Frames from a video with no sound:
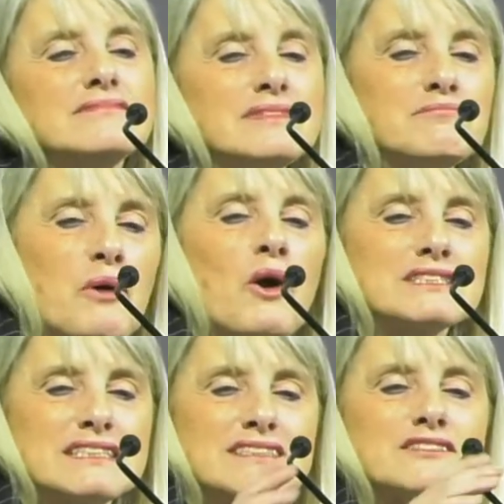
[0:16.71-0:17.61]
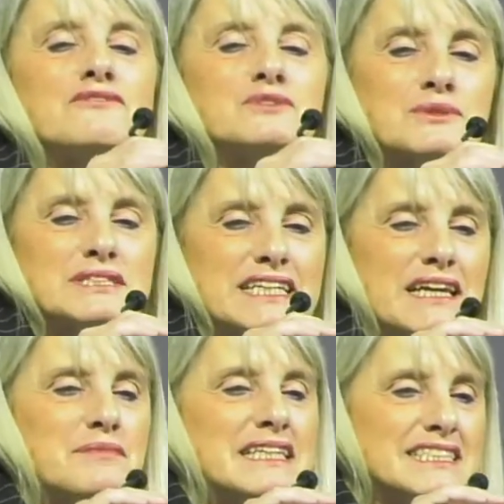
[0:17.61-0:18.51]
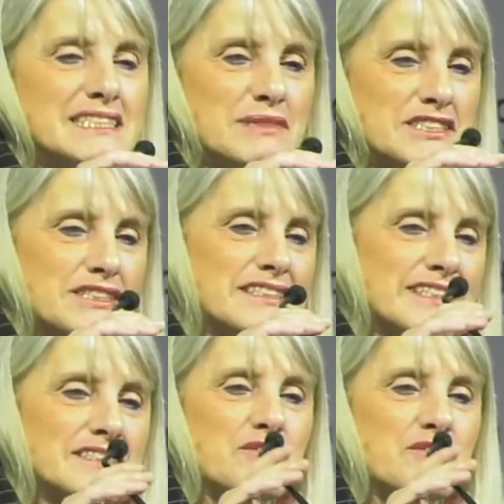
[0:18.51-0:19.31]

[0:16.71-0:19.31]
importance of sustainability materials